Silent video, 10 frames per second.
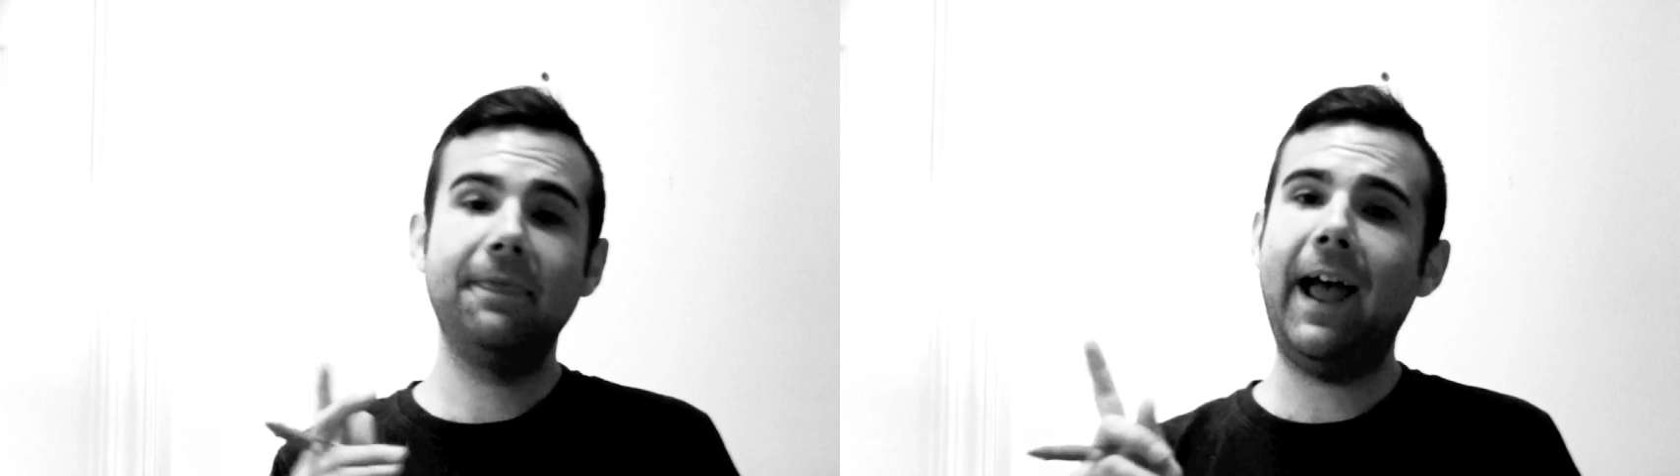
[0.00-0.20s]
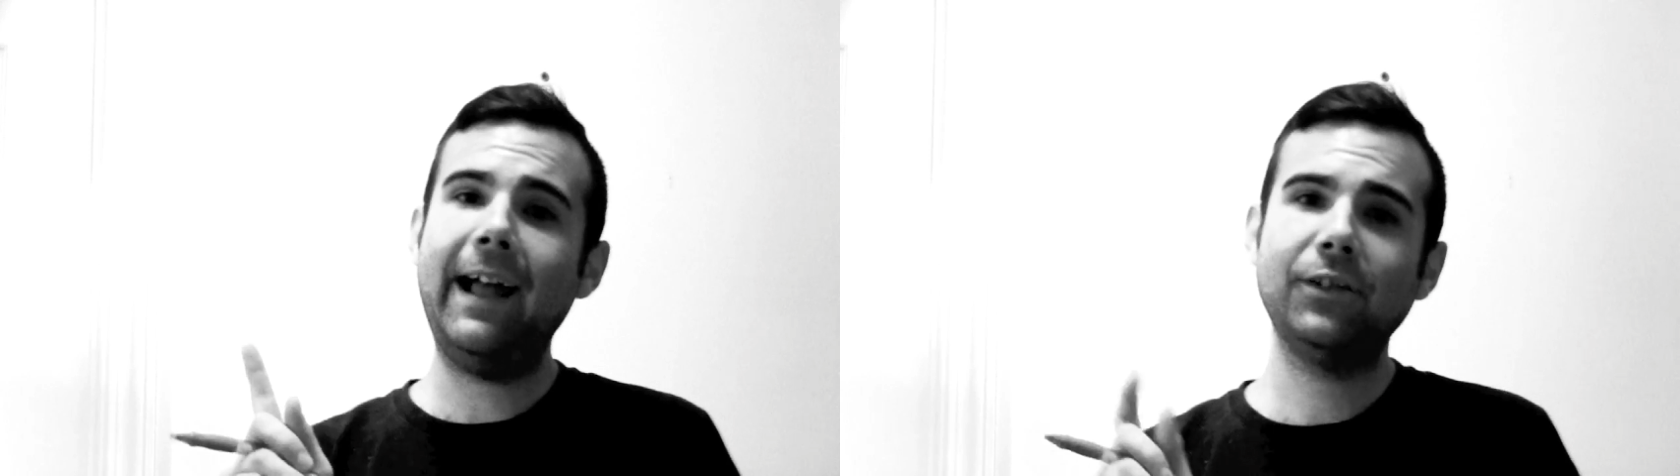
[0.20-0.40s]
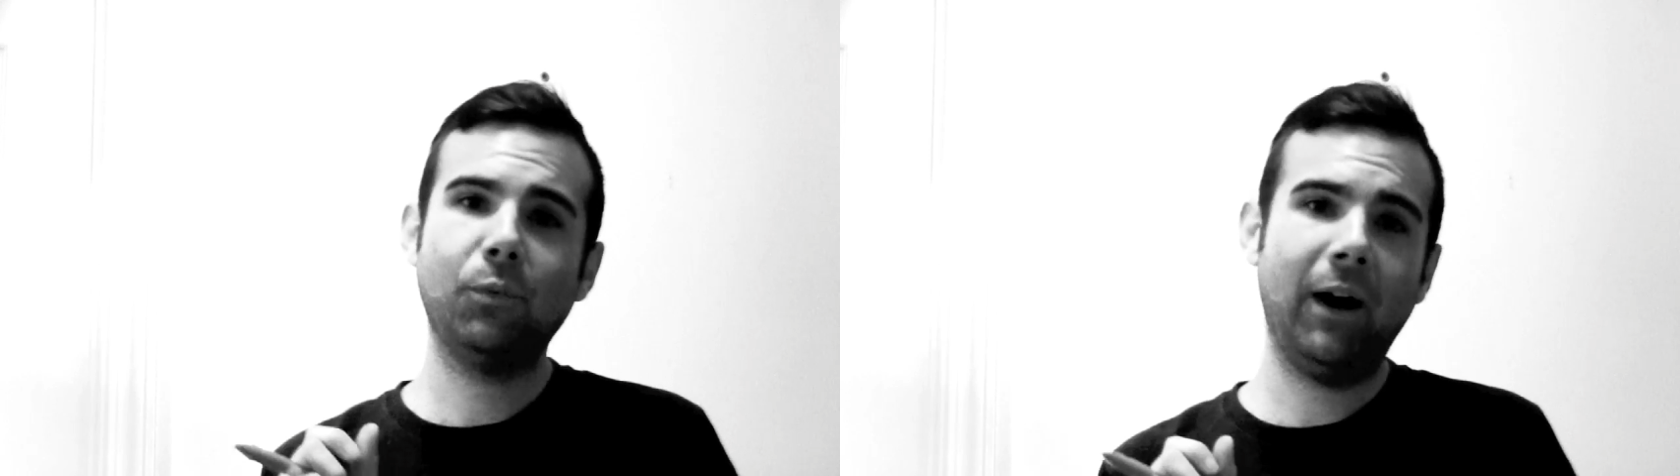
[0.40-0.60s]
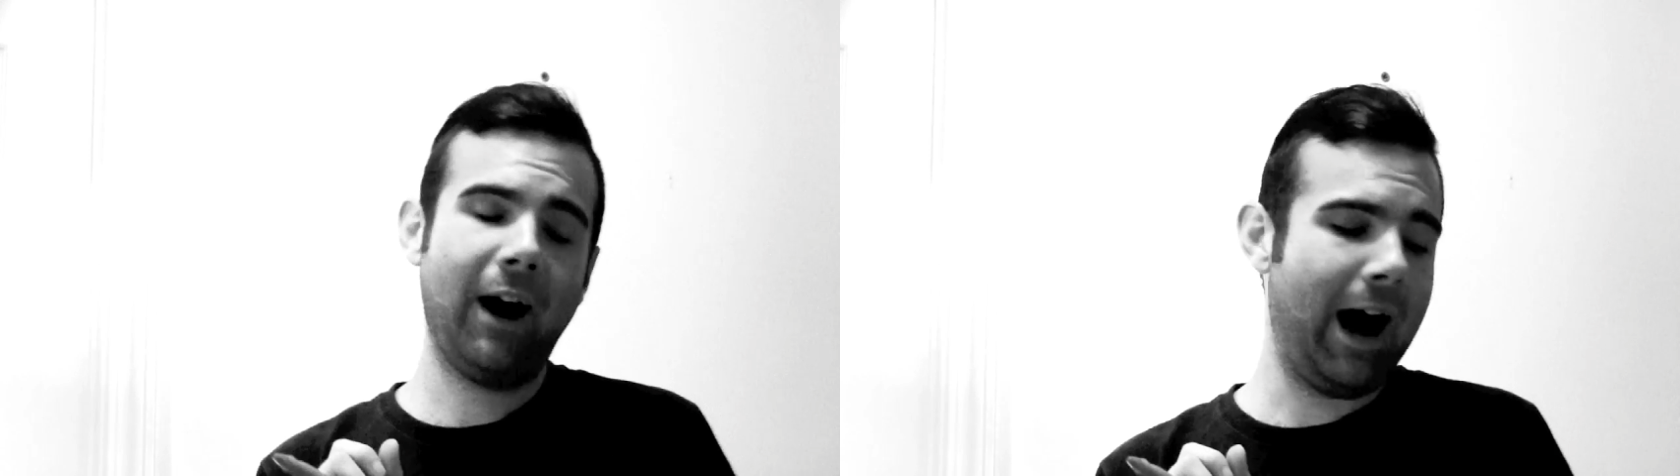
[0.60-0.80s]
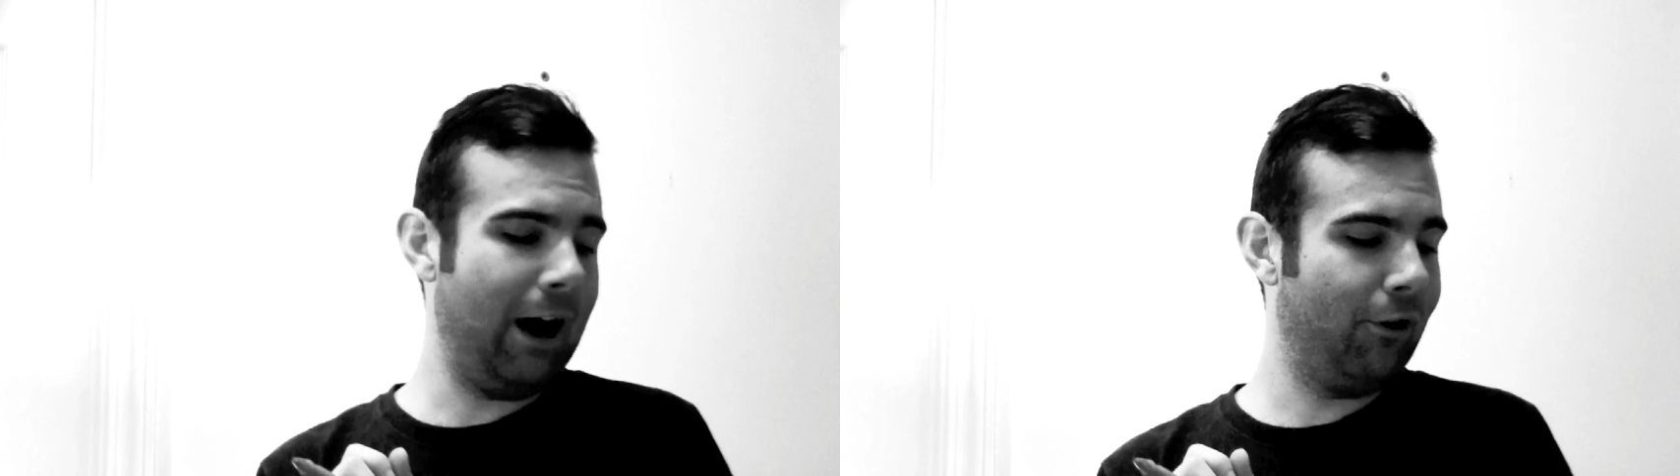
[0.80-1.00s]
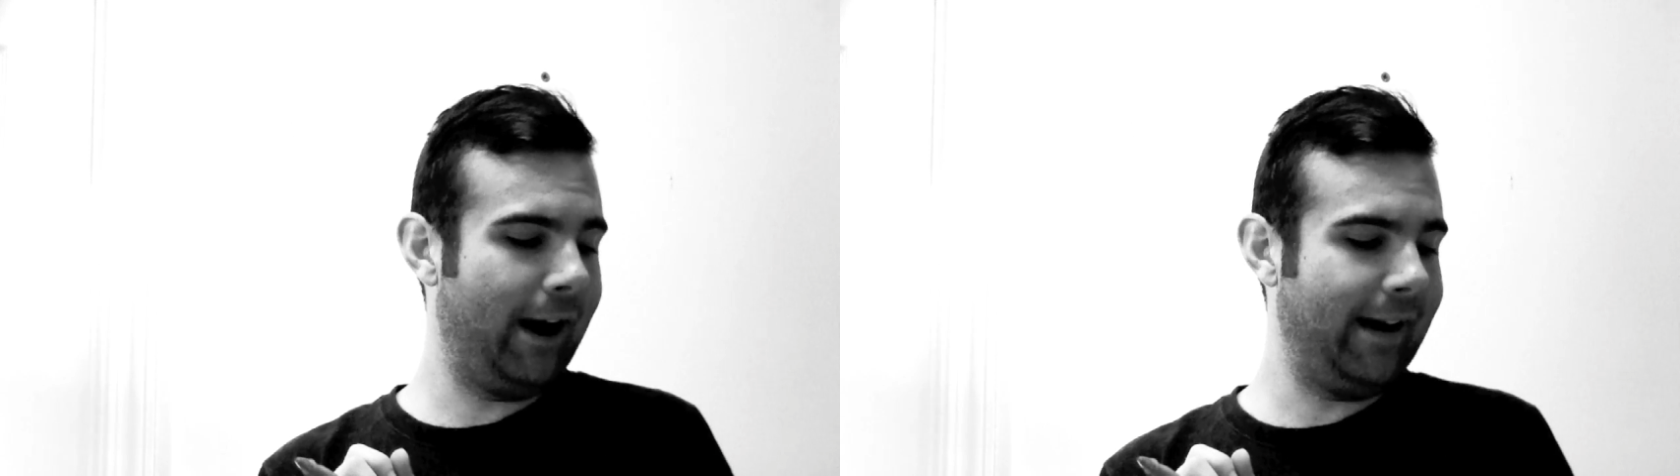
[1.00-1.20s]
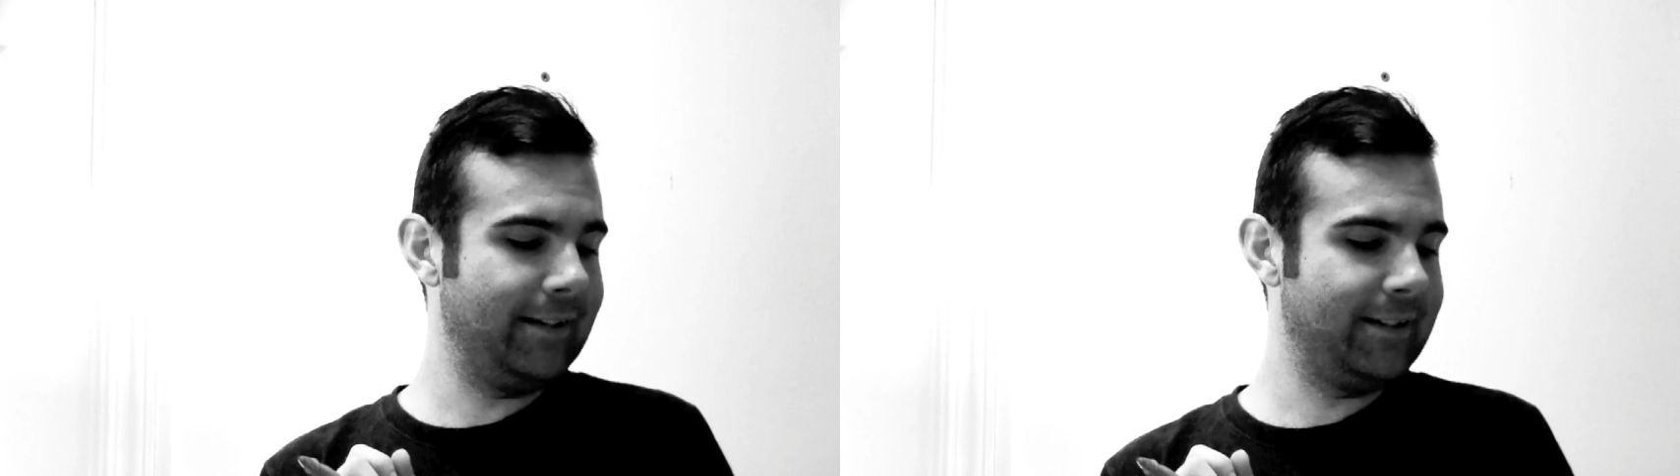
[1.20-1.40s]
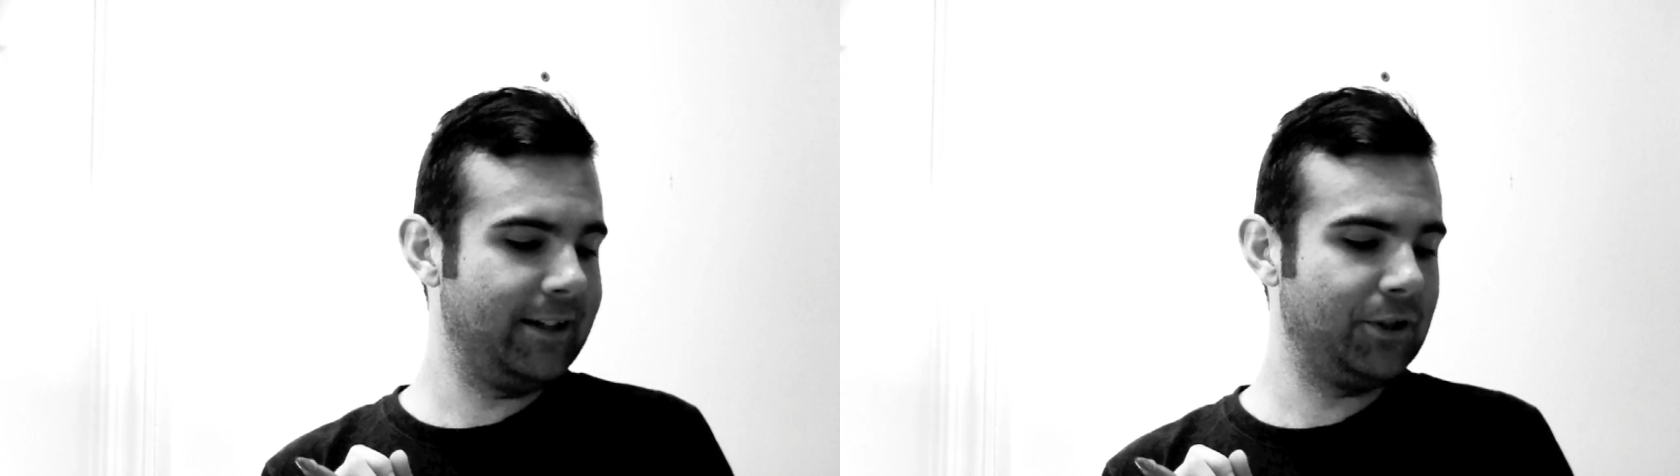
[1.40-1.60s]
That's where our
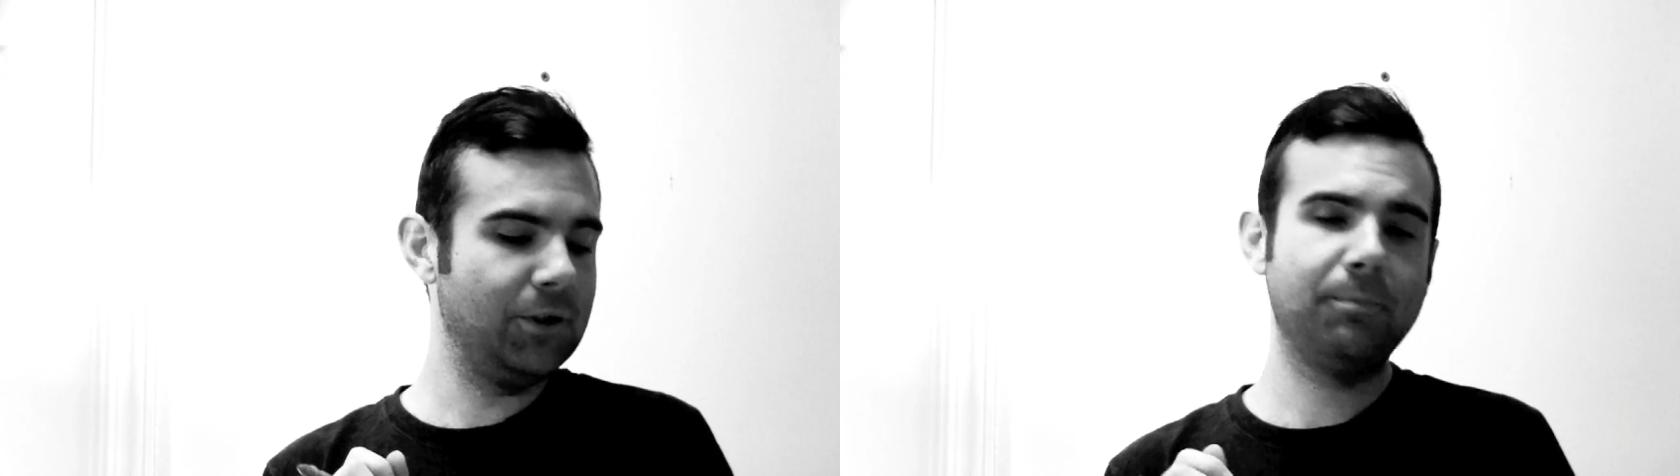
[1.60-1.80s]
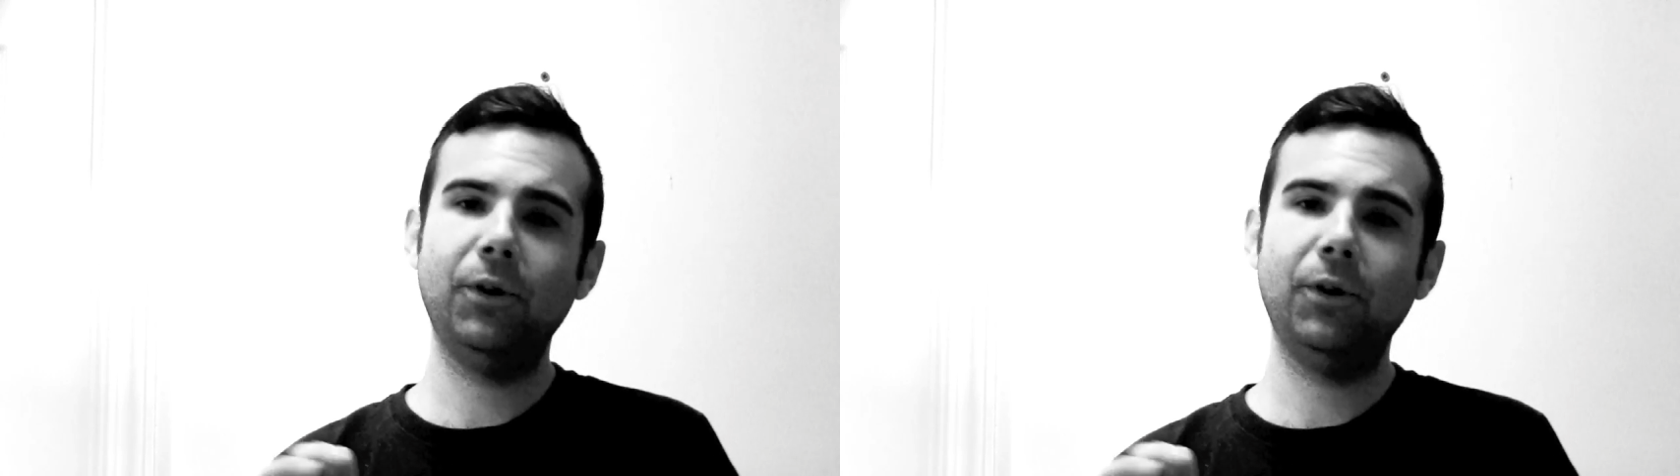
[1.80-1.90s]
ancestors